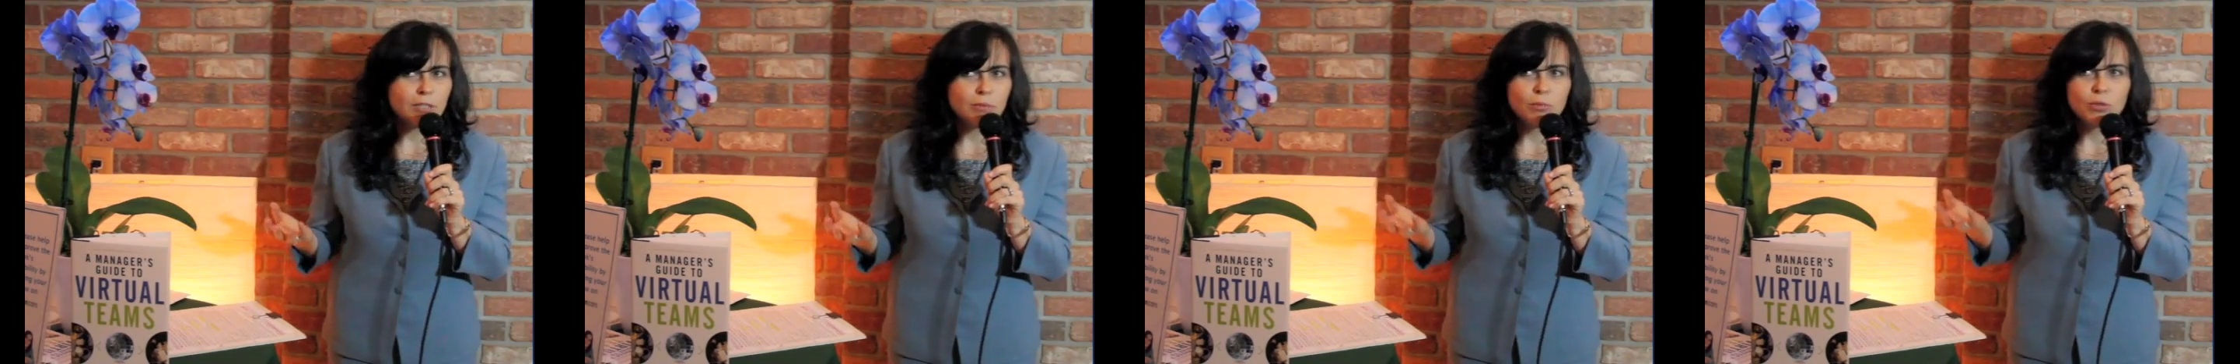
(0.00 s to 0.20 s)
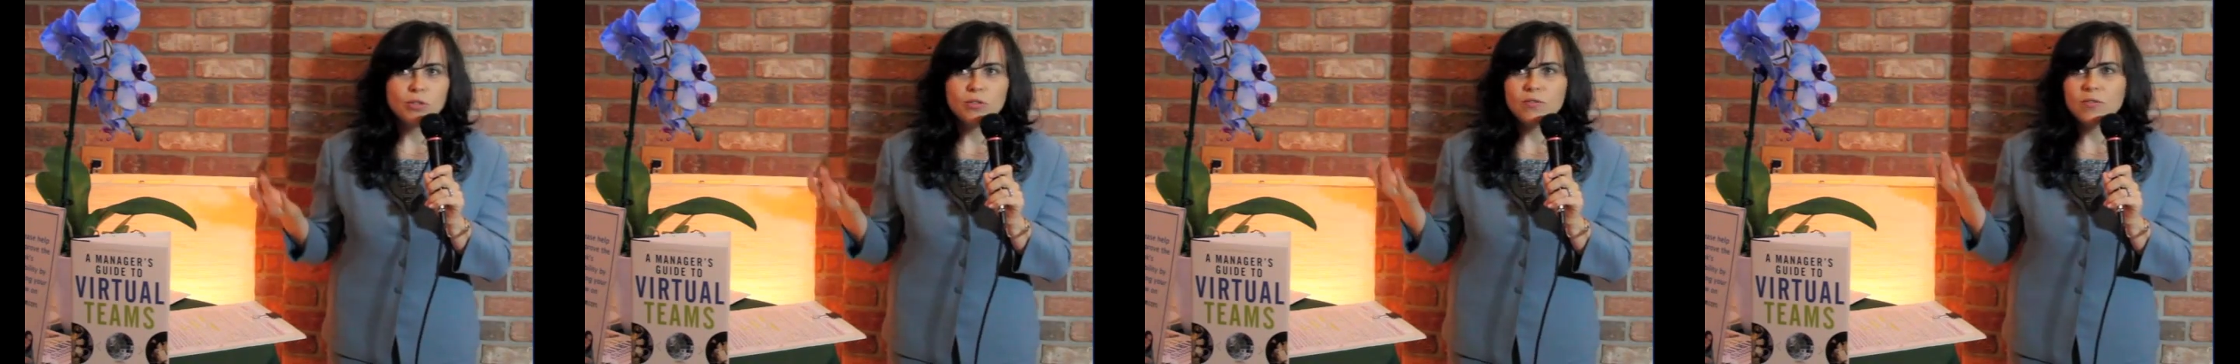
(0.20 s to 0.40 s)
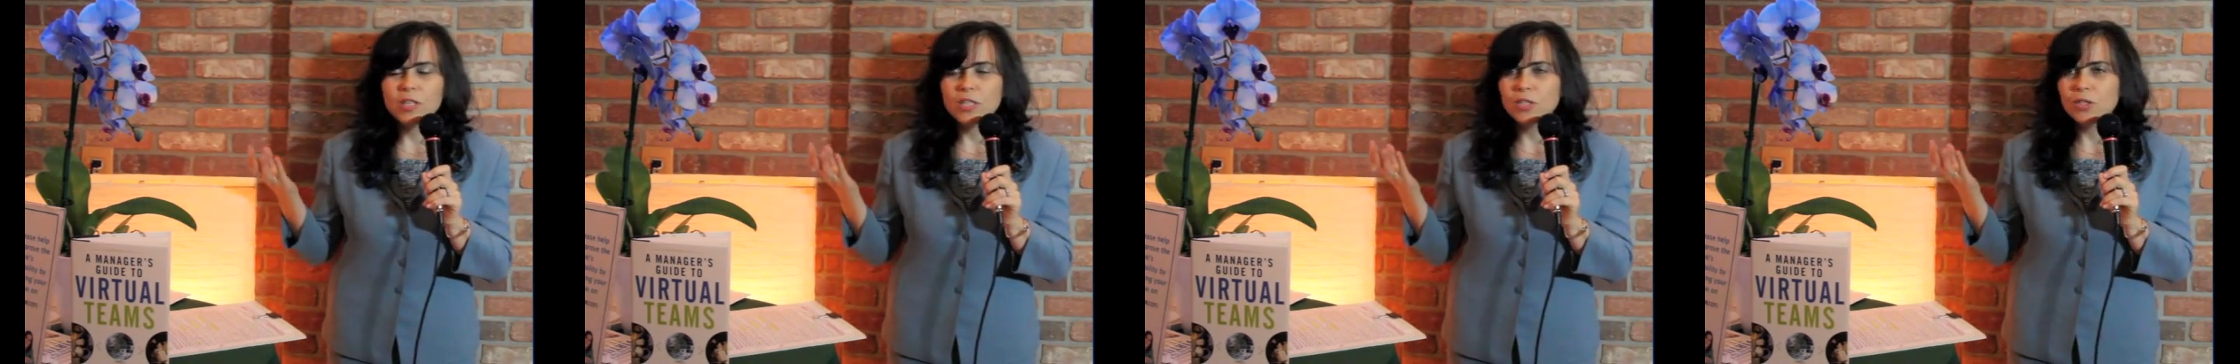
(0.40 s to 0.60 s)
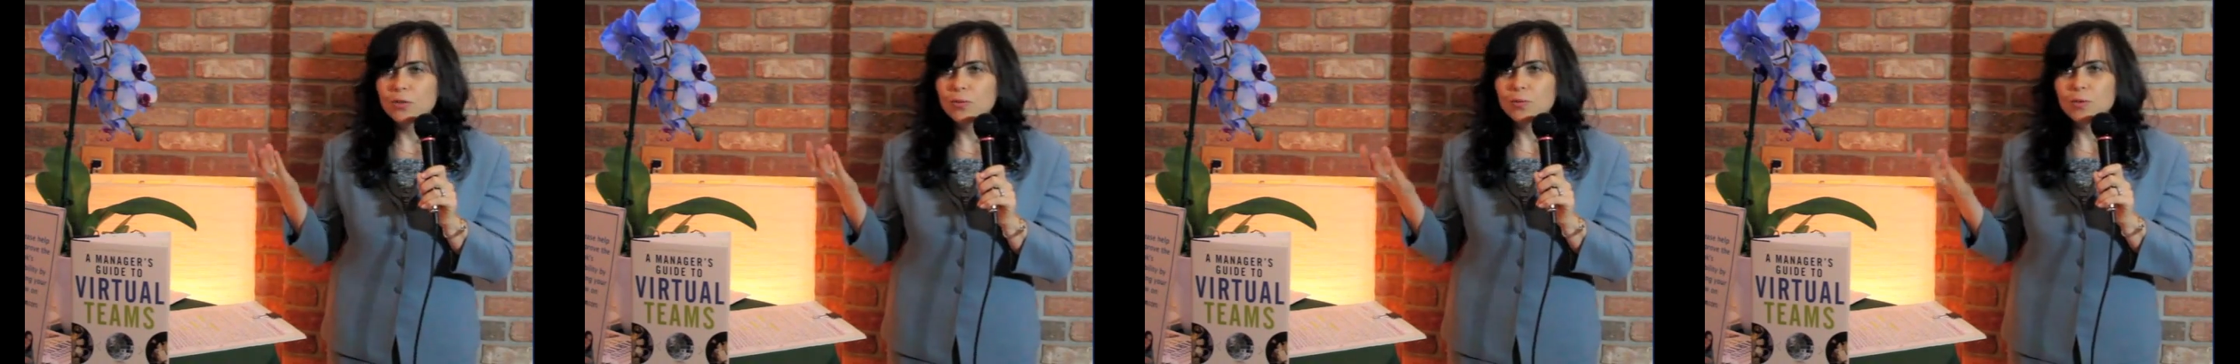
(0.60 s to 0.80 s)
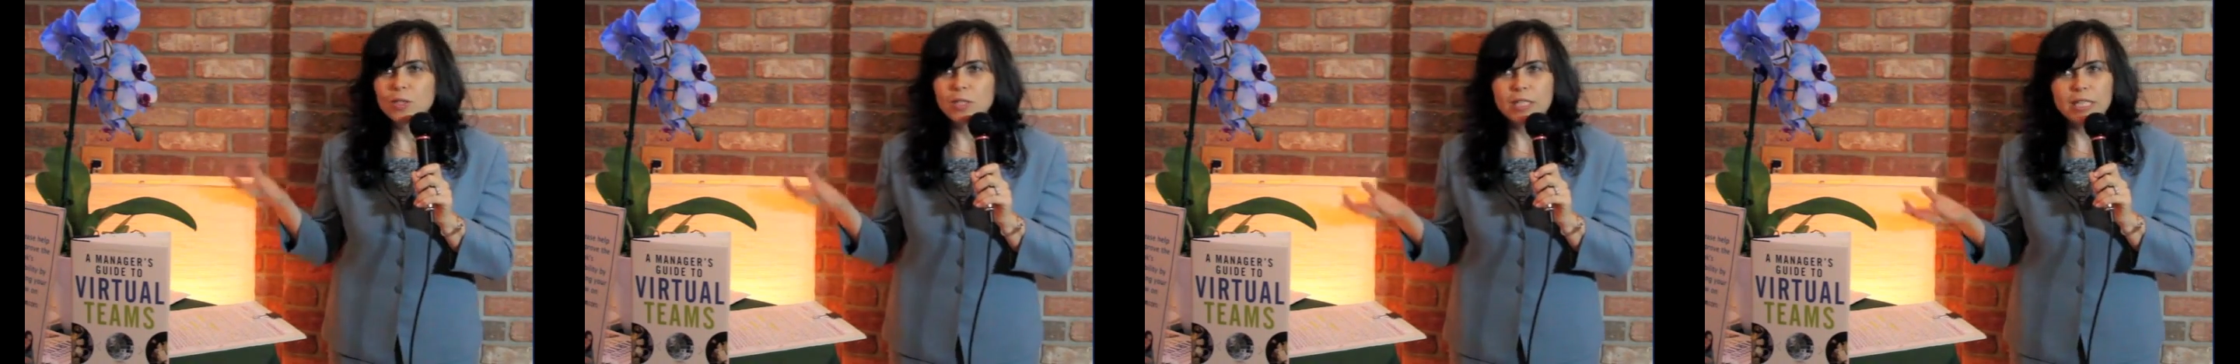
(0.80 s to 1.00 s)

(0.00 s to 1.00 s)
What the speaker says: The motivation was